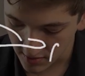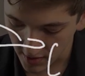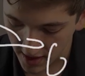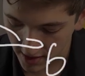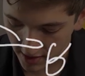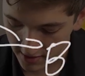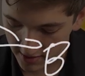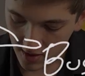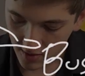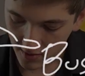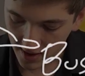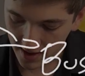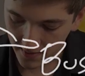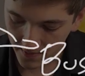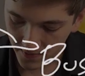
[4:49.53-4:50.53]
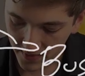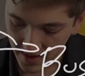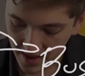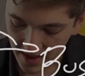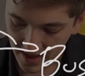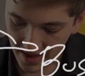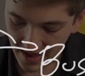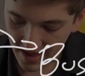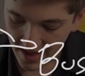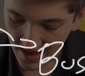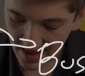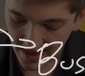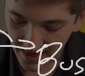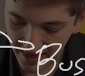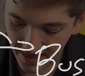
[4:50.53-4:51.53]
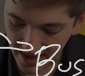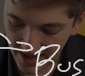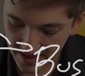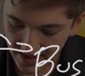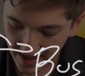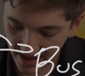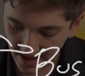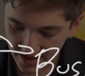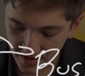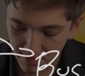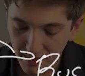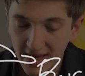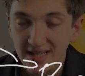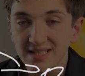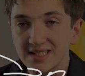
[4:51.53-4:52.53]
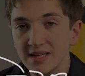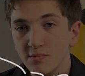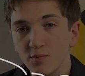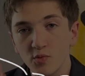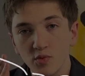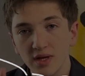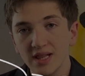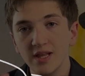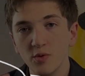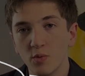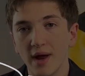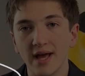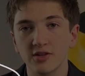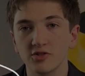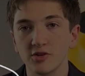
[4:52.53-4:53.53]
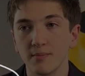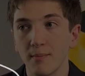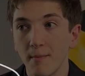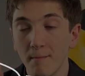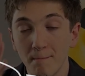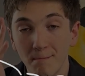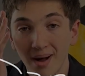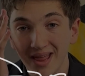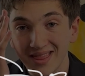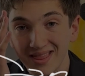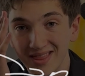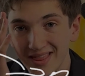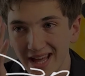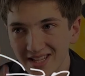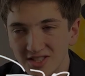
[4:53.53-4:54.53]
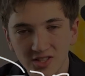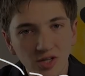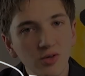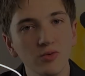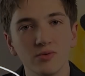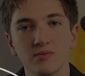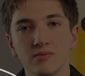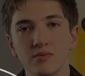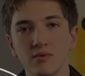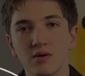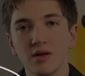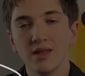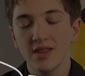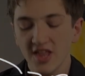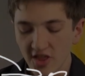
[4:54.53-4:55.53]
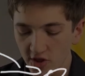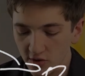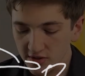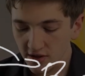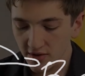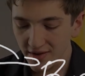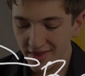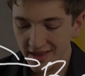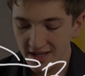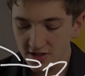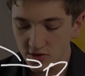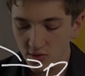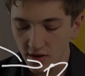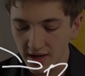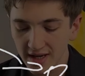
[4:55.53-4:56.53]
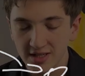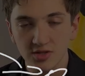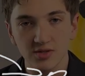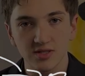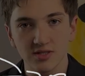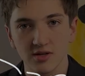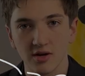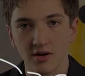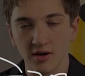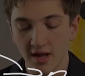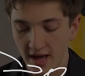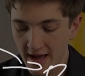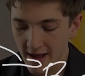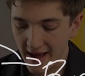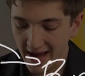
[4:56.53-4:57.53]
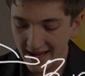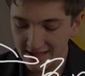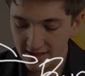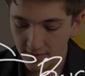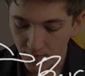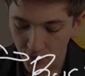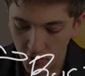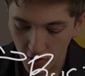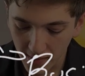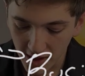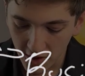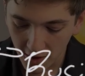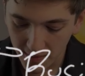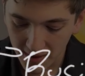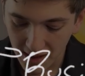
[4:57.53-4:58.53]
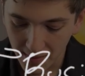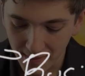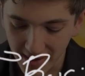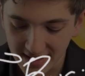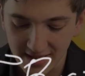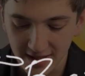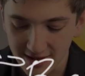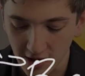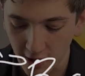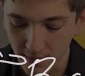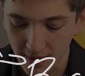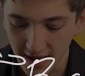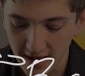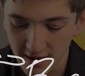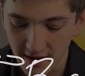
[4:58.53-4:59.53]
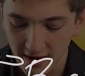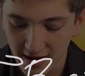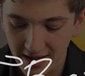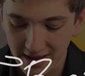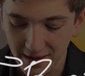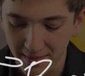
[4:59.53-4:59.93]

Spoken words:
Why not, right? These things may seem really random, but that's you. Those are the things you are interested on. And you may not be the best guitar player the